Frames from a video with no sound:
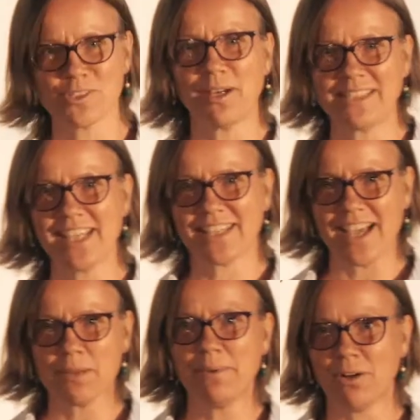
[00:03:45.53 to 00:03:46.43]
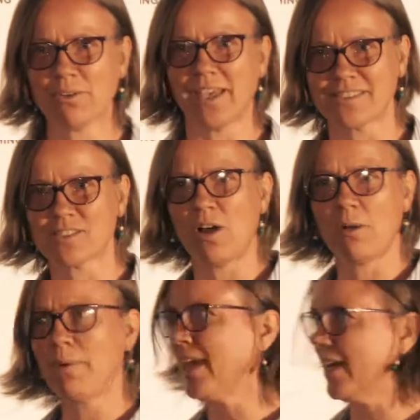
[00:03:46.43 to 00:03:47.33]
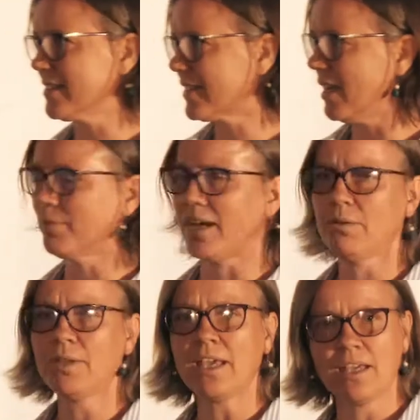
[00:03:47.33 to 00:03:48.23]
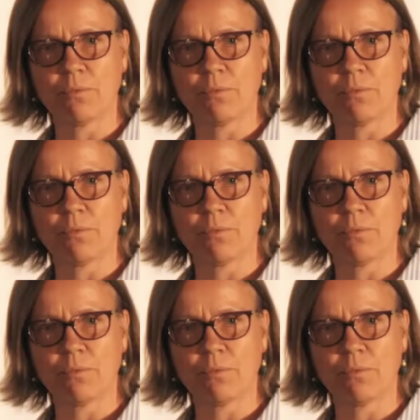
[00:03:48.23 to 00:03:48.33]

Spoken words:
So at the Academy, okay, so our bananas came down.